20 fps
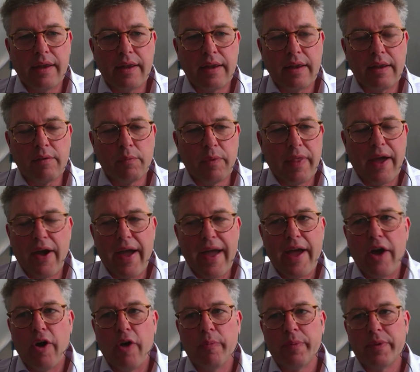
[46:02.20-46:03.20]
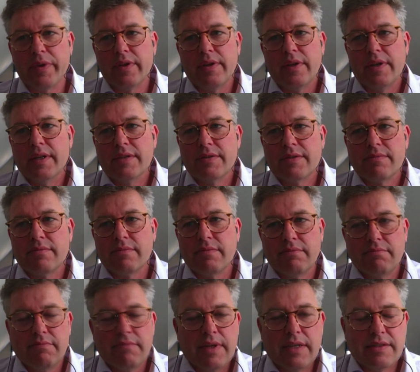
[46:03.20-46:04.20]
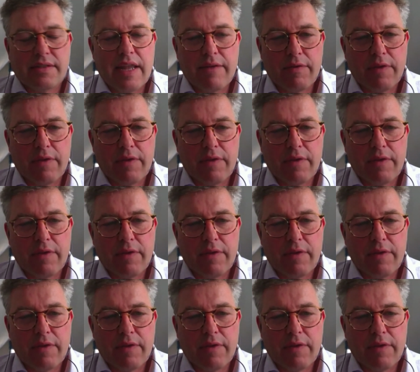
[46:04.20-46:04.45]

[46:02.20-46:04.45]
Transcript: without help is never